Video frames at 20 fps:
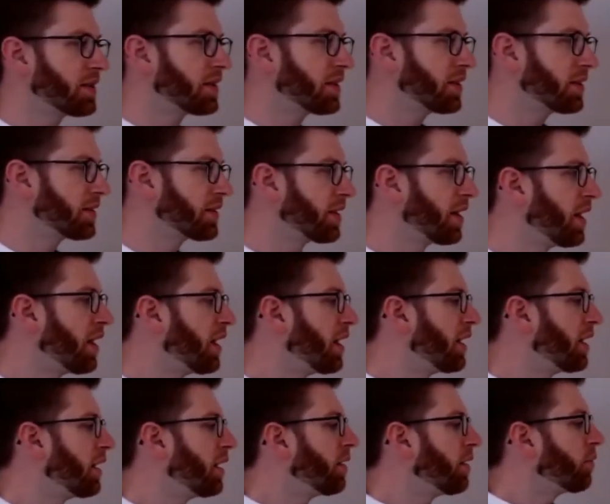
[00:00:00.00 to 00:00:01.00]
is
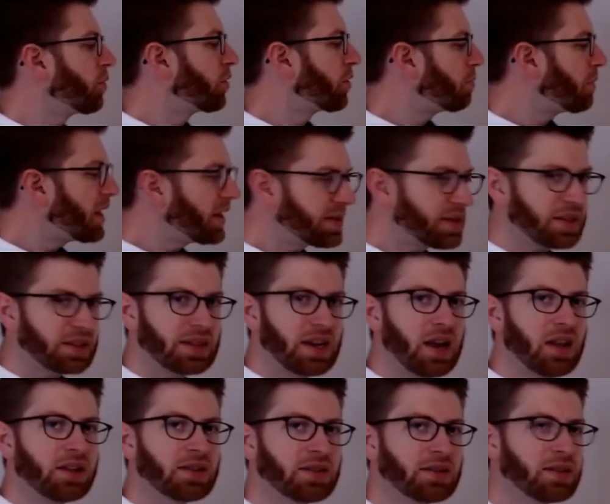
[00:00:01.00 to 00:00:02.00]
with base
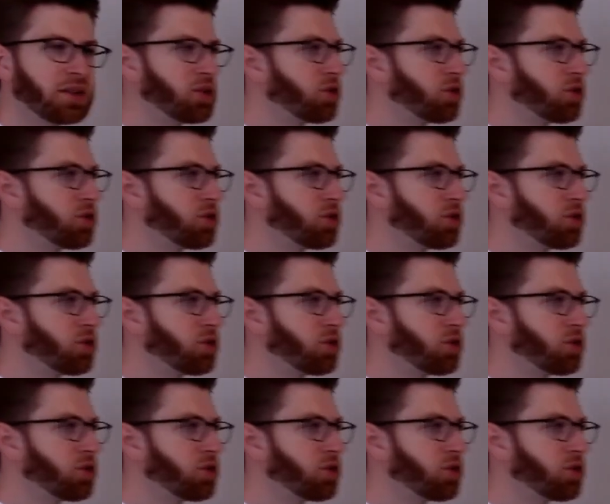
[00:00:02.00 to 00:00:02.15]
catalysis, you're